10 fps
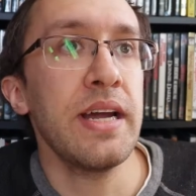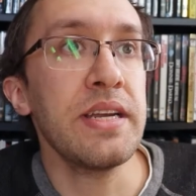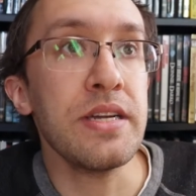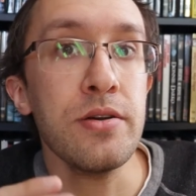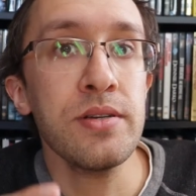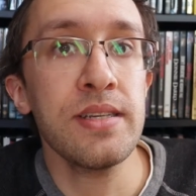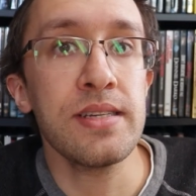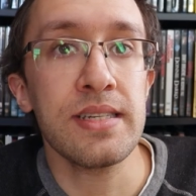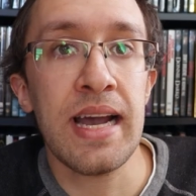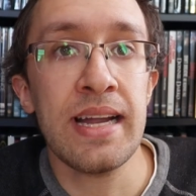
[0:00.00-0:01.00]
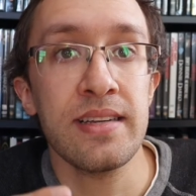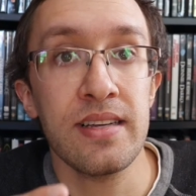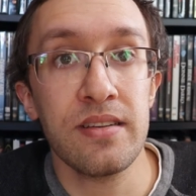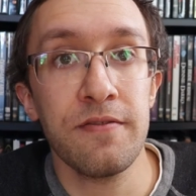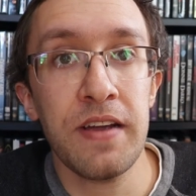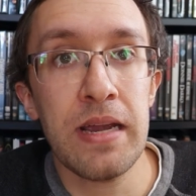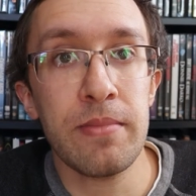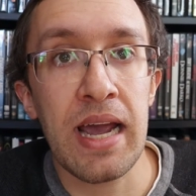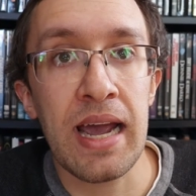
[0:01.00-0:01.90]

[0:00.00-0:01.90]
And he used his status as a famed